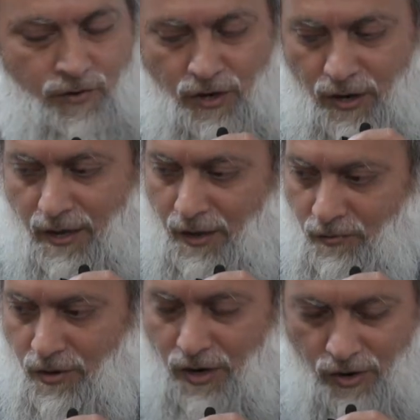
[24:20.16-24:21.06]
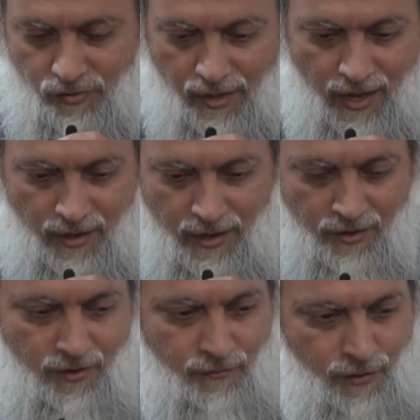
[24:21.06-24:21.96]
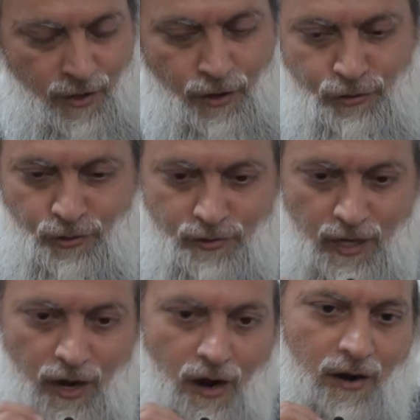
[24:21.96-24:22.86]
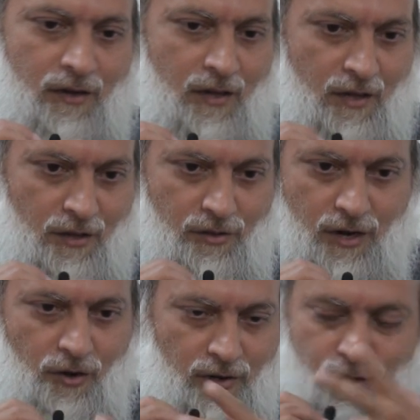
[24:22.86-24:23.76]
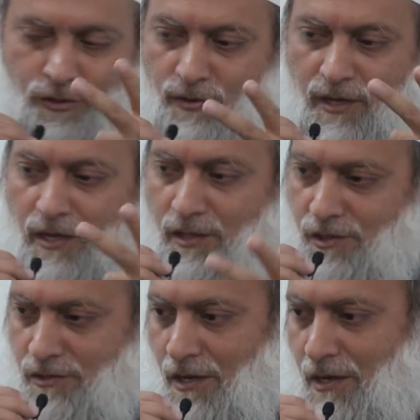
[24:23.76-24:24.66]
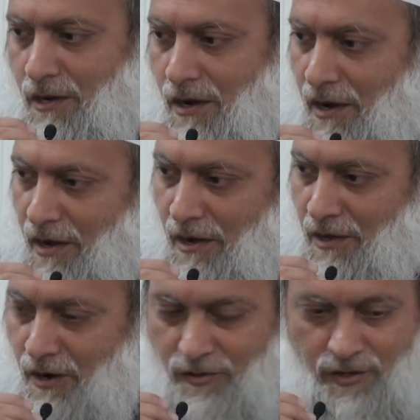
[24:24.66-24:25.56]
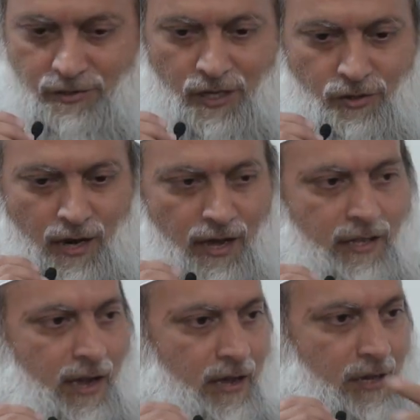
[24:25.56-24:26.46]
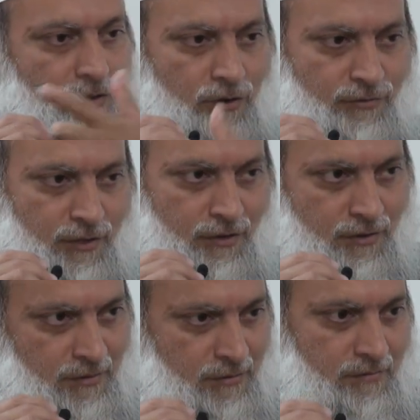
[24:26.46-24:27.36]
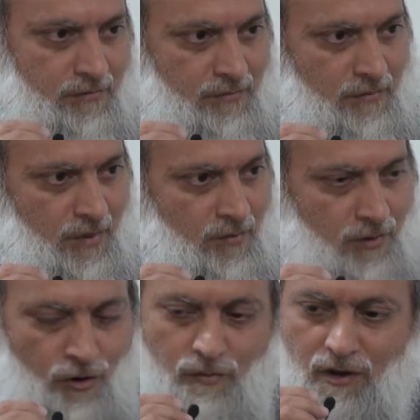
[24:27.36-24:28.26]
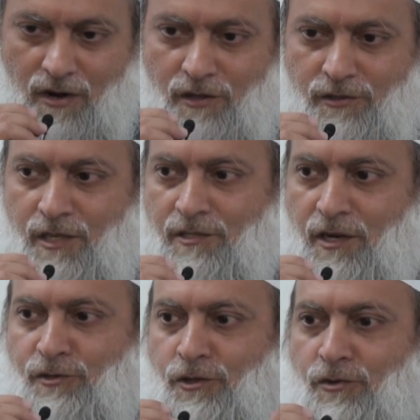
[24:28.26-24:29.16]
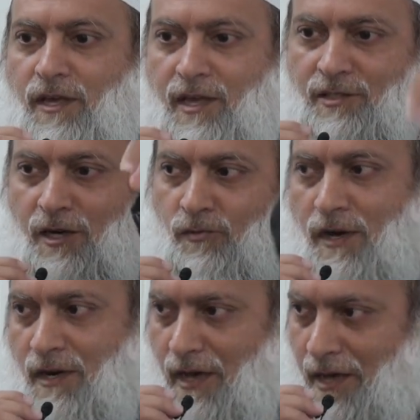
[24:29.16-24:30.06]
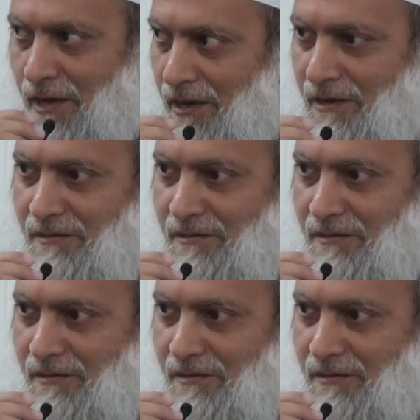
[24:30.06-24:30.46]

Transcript: We'll go over that later. For those who say, oh, you know, there are only 2 Eids, you know, there's Eid al-Adha and Eid al-Fitr. Well, Umar radiallahu anhu says there's 2 Eids on one day,